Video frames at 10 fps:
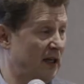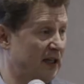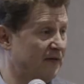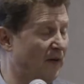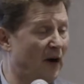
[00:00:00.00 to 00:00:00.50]

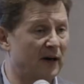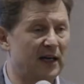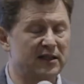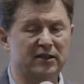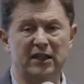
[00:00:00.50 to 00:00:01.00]
as far
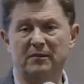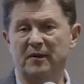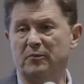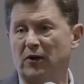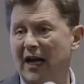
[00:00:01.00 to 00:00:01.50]
as
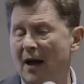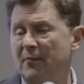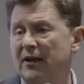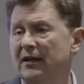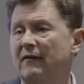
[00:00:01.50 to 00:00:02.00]
GDP per
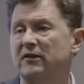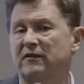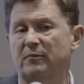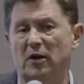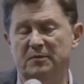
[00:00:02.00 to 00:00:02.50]
capita,
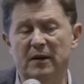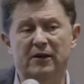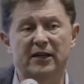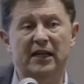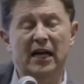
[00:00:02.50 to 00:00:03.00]
levels of
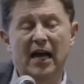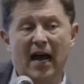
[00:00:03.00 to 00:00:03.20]
prosperity,